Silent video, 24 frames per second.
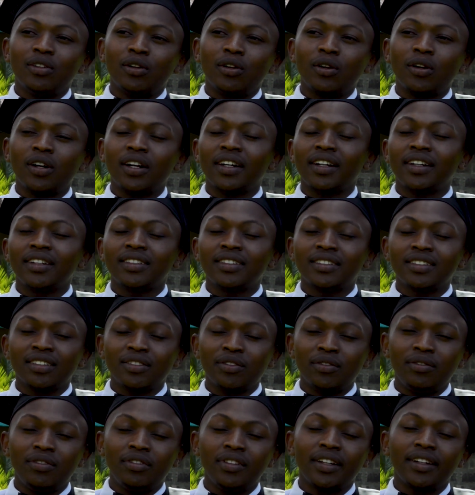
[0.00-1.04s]
organized
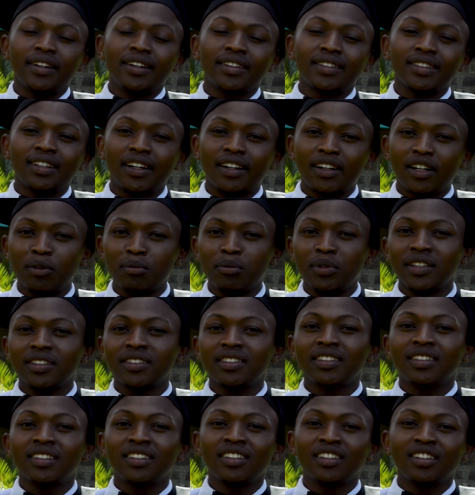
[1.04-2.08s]
various
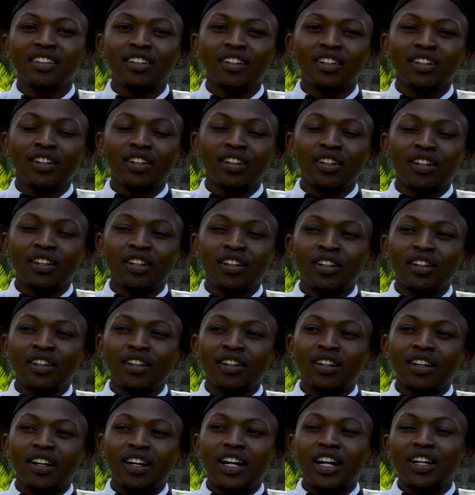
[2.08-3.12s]
harambes
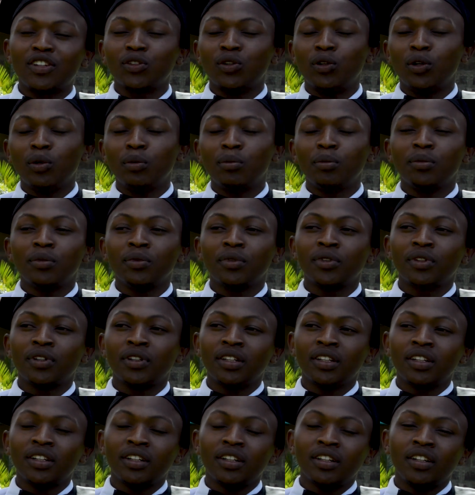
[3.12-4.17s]
at home
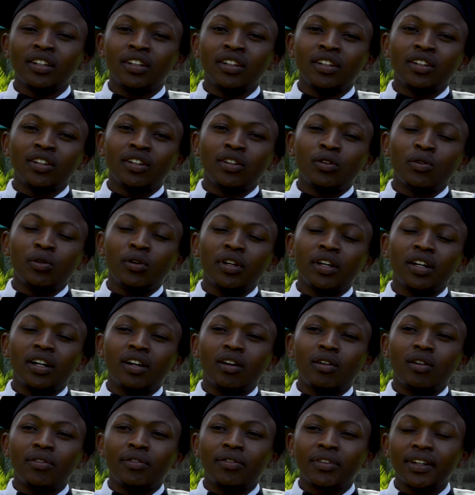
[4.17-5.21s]
where
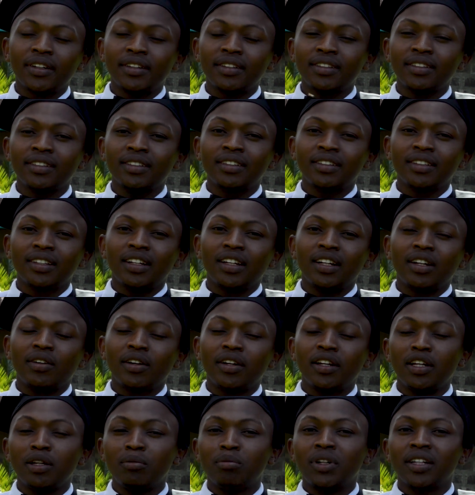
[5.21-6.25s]
our friends and
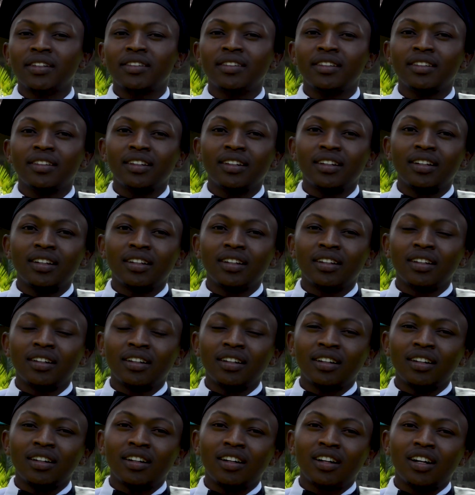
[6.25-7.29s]
our neighbors
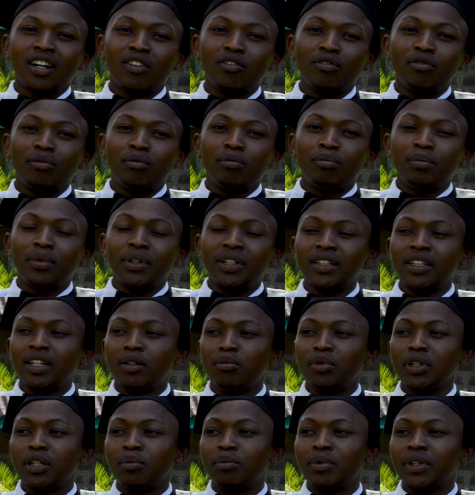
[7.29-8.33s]
have played
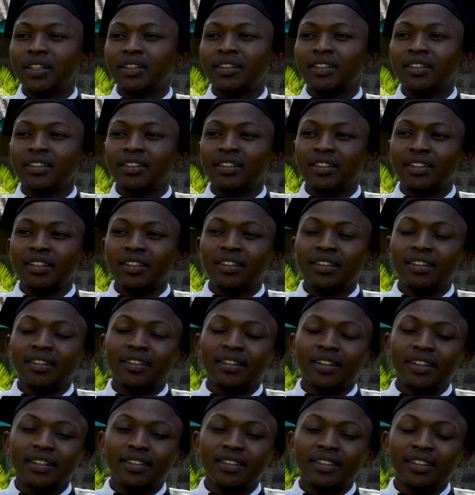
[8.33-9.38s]
a big part
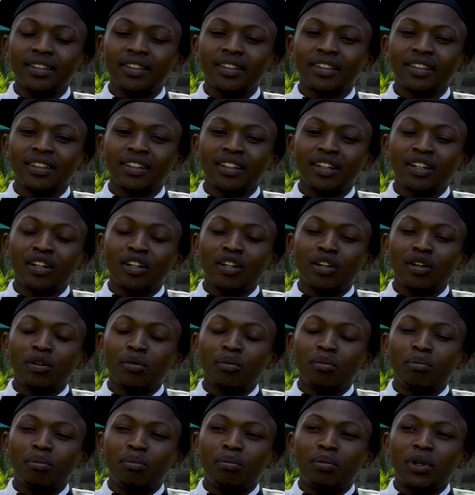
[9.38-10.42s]
in raising
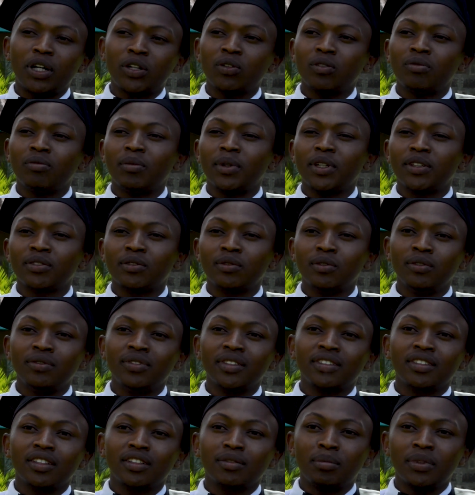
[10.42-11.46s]
part of my school
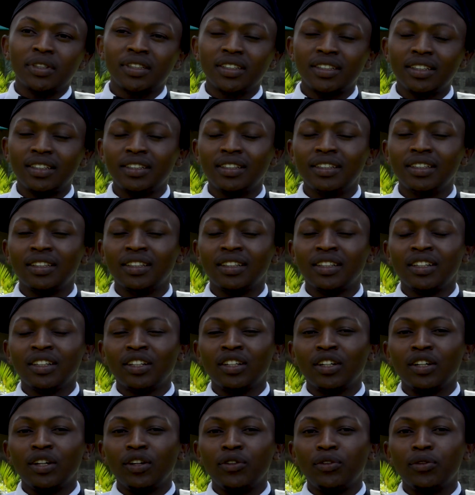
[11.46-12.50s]
fees, especially
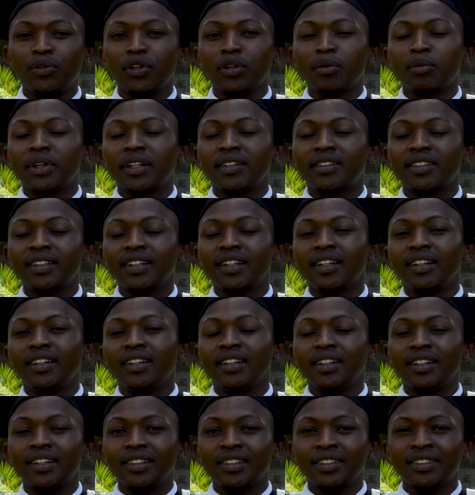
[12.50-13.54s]
during my
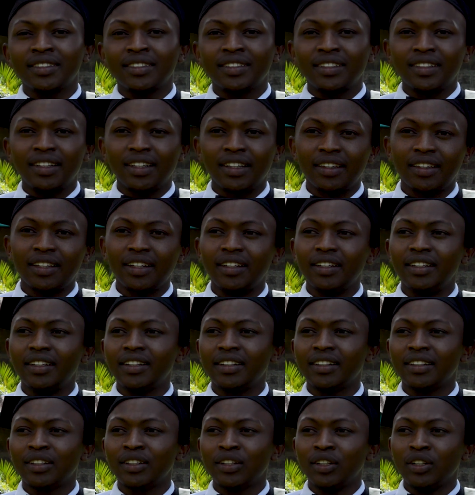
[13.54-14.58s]
second year and third
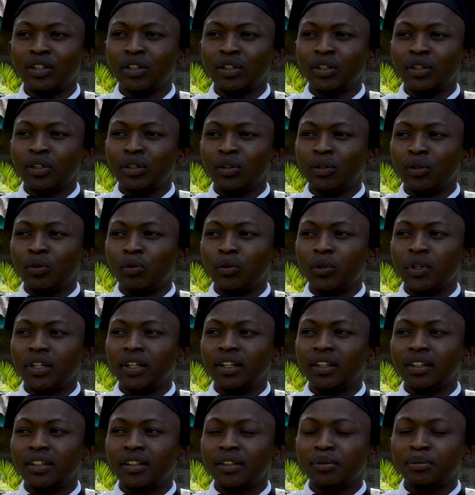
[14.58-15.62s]
year
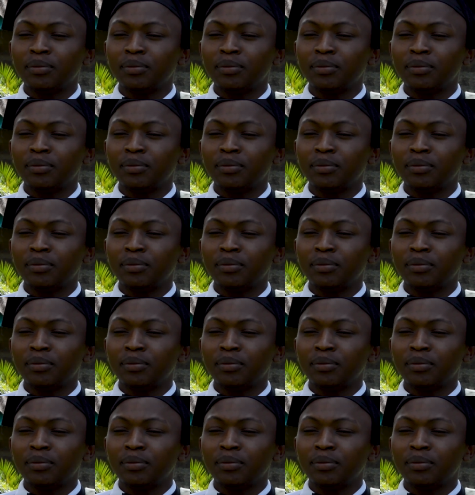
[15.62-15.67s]
when